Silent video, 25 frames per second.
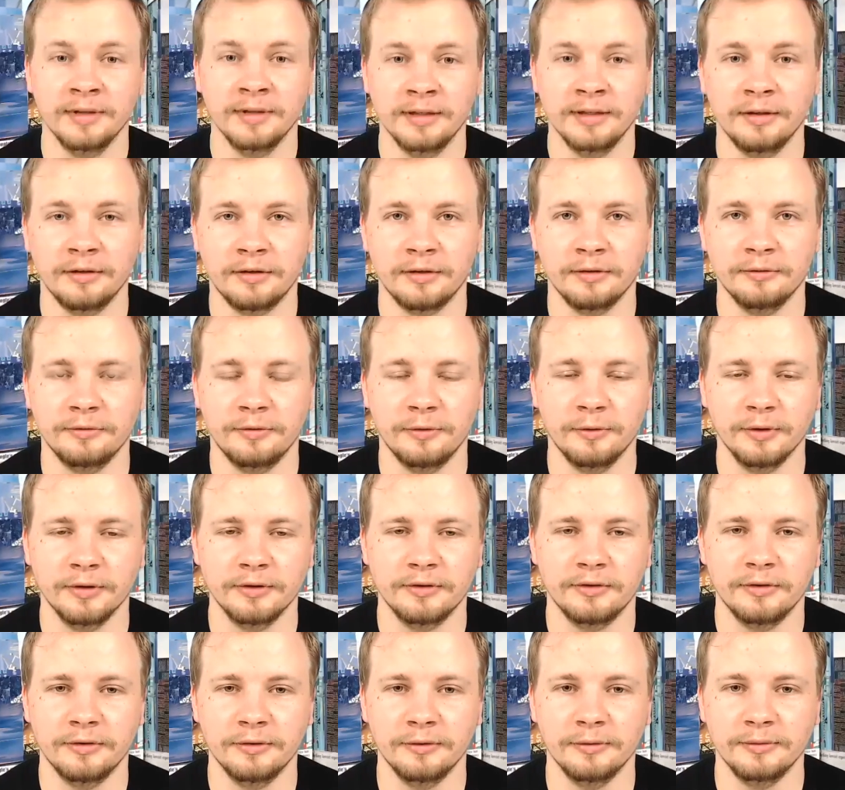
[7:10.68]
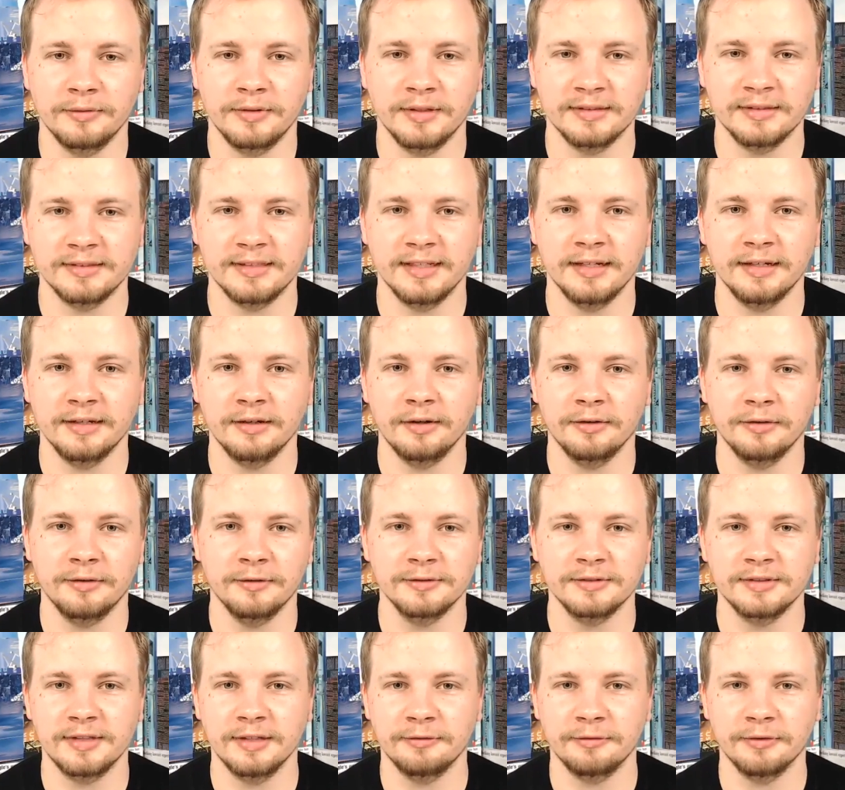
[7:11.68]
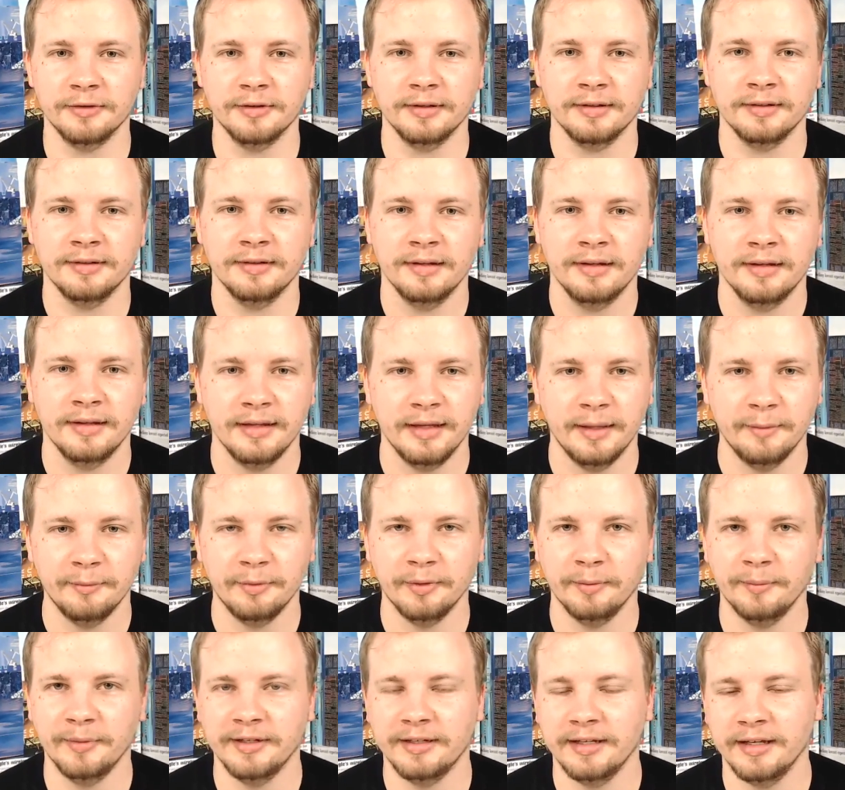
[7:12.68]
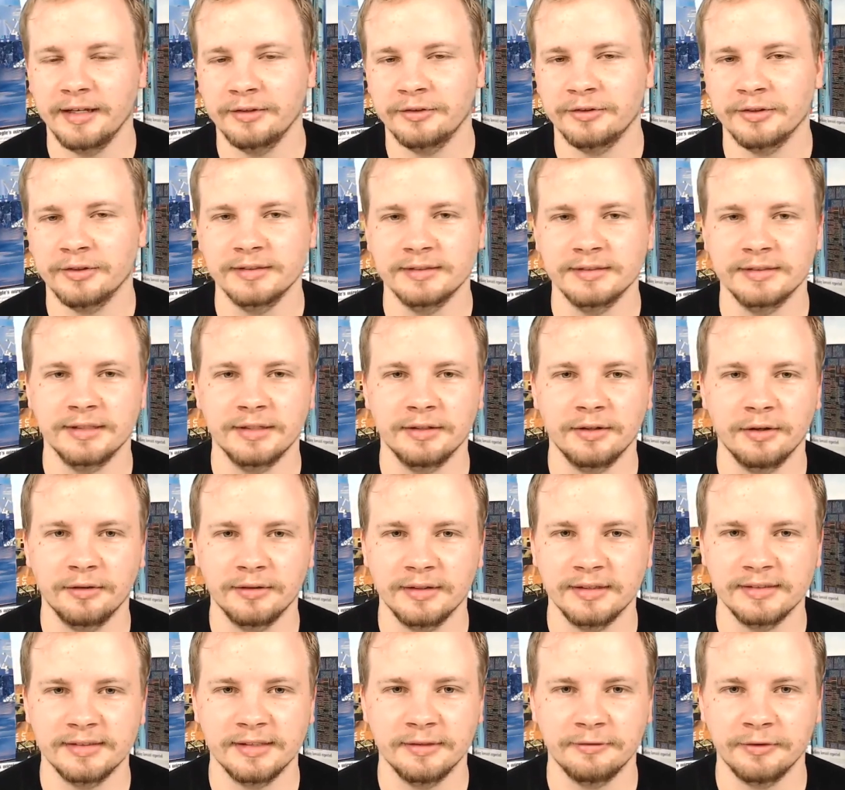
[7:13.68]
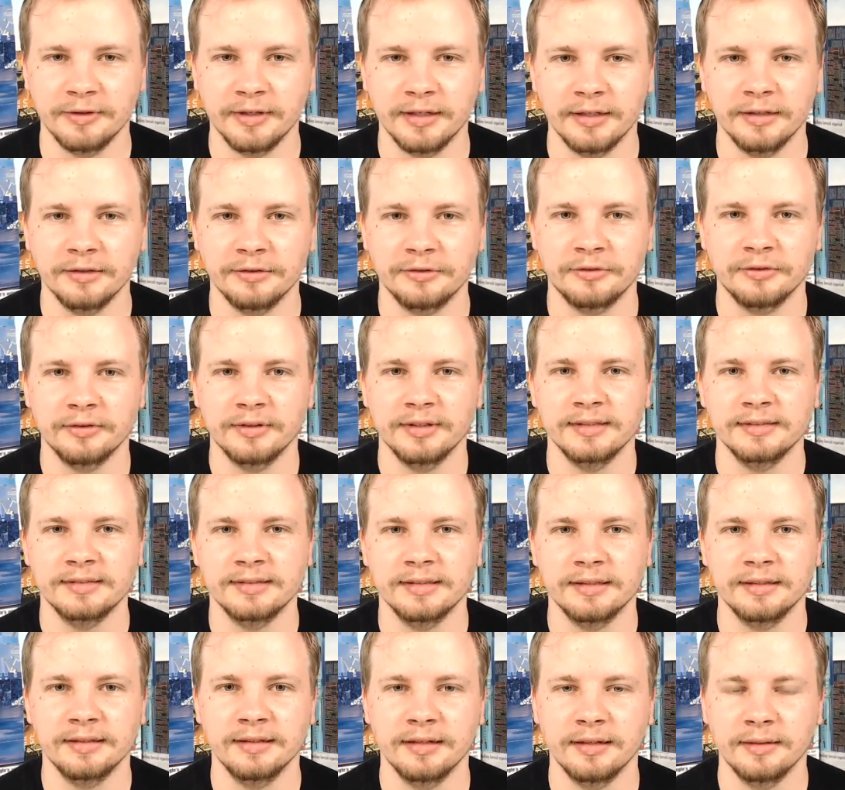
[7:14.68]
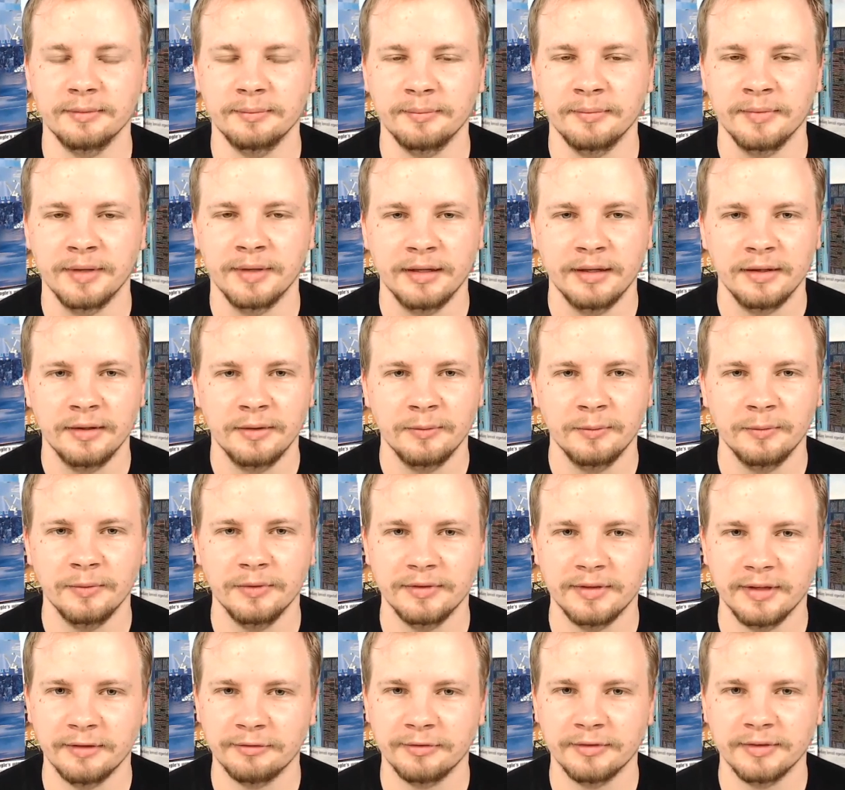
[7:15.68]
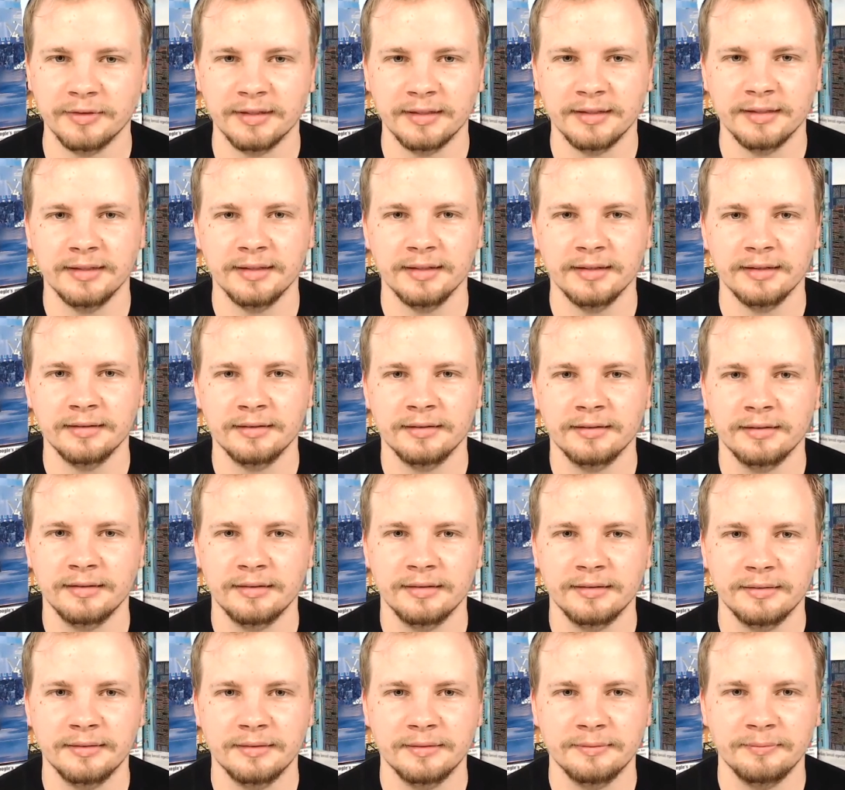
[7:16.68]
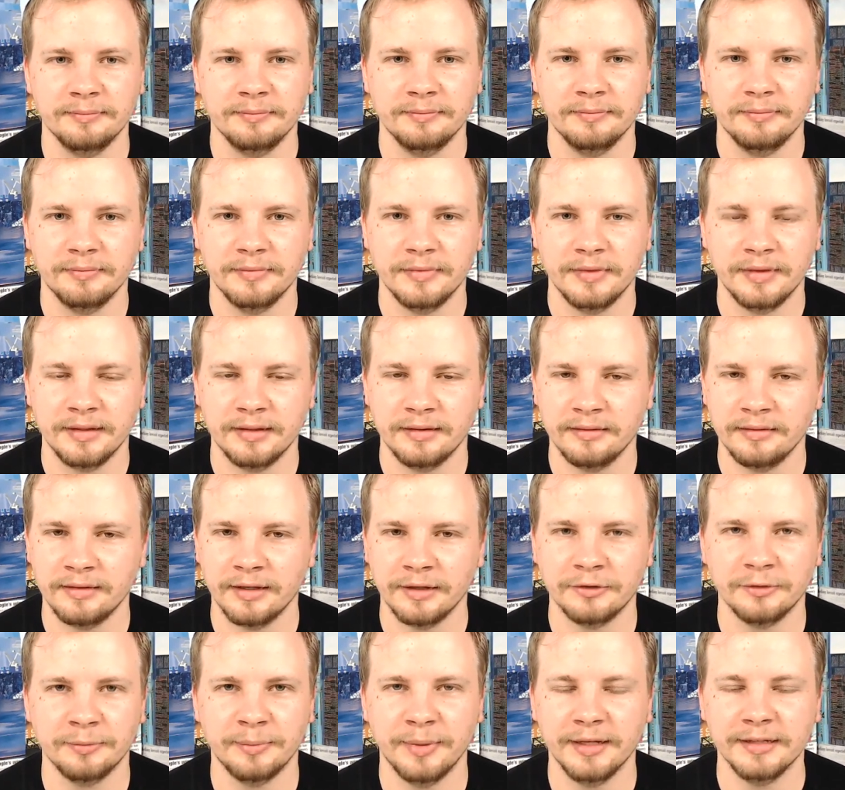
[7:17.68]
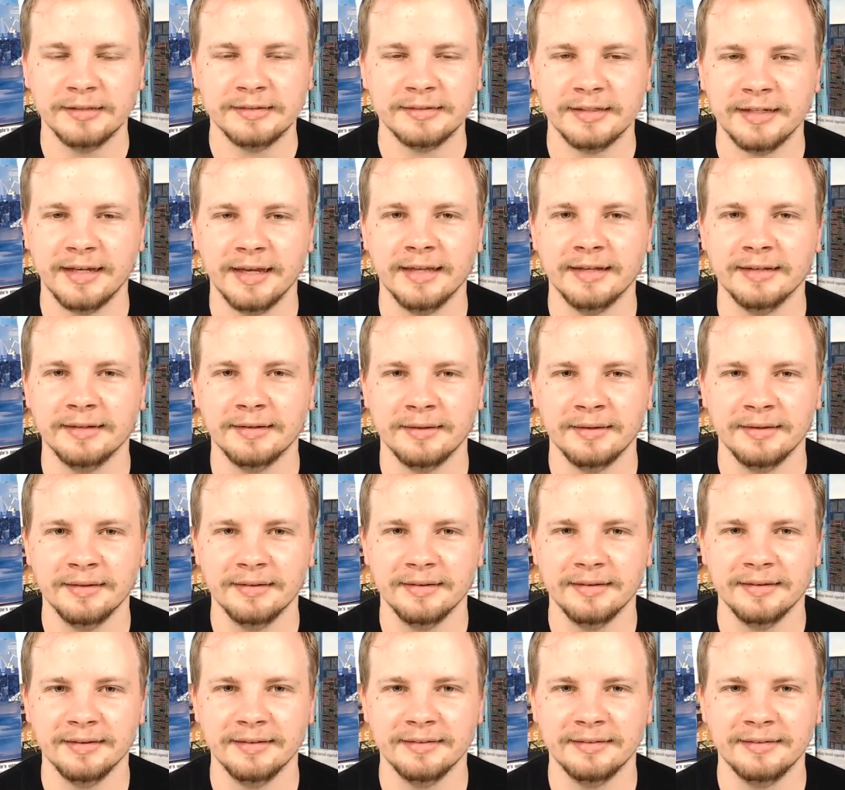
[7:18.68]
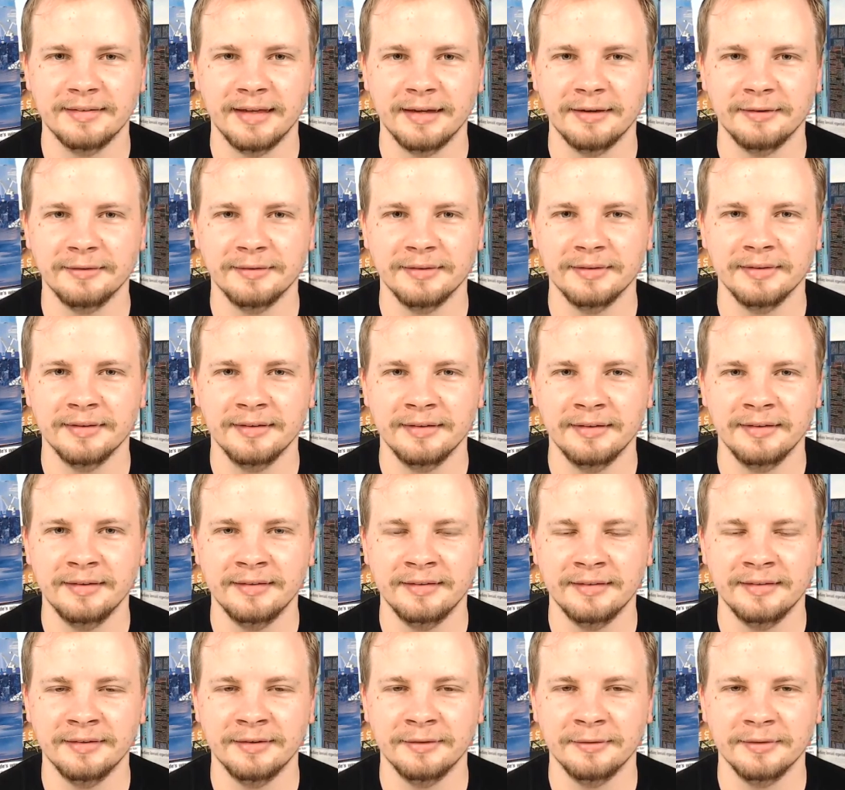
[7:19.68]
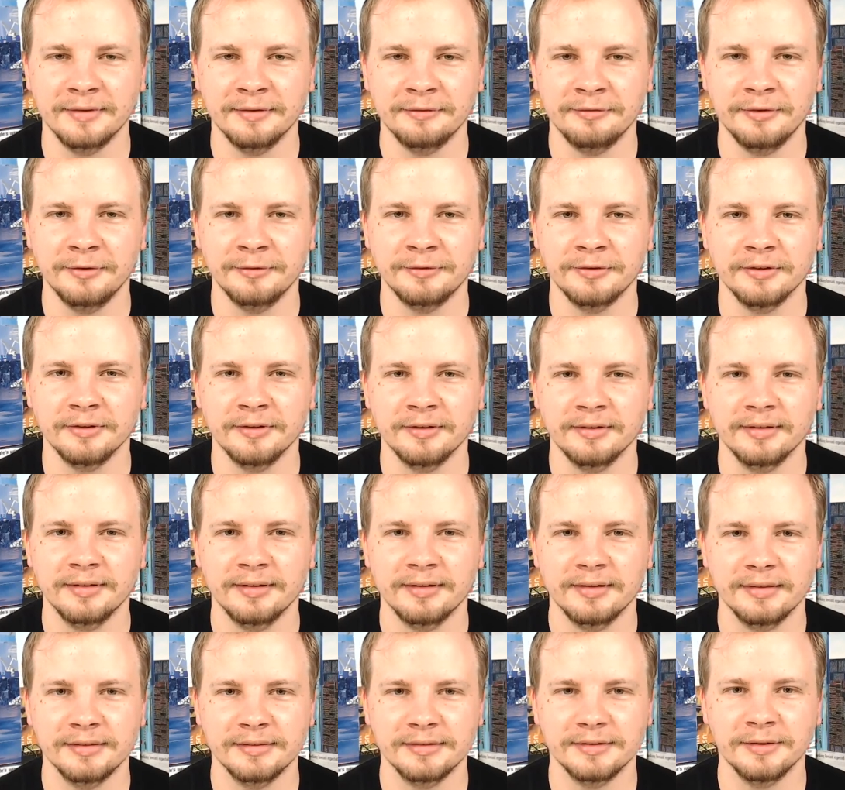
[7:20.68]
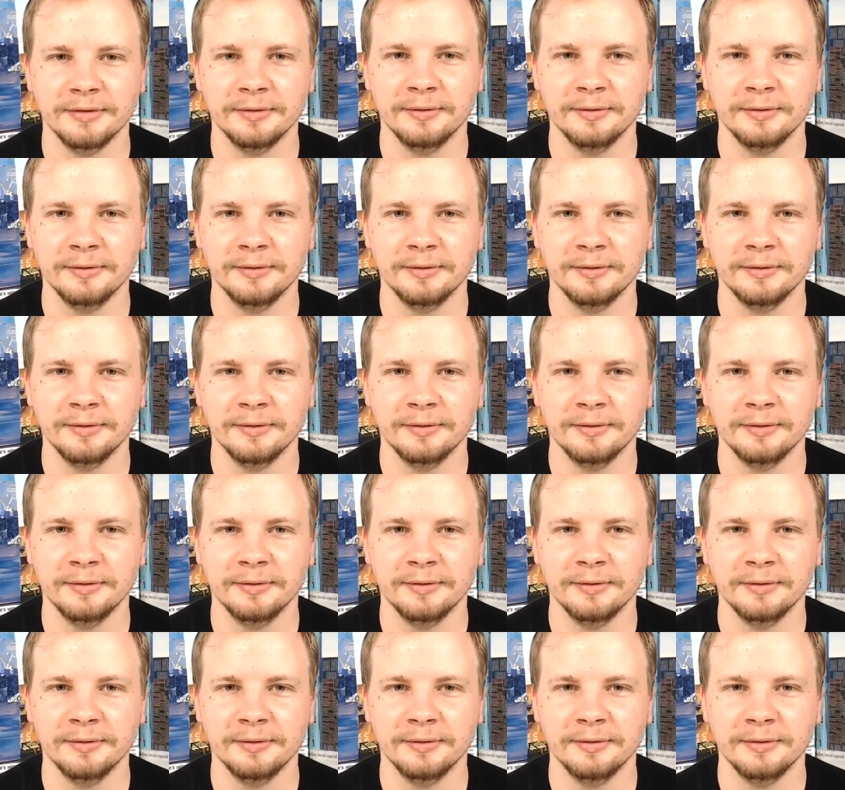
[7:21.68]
looking forward to seeing all those different implementations and all these different industries, and we'll definitely touch base again down, in the future. So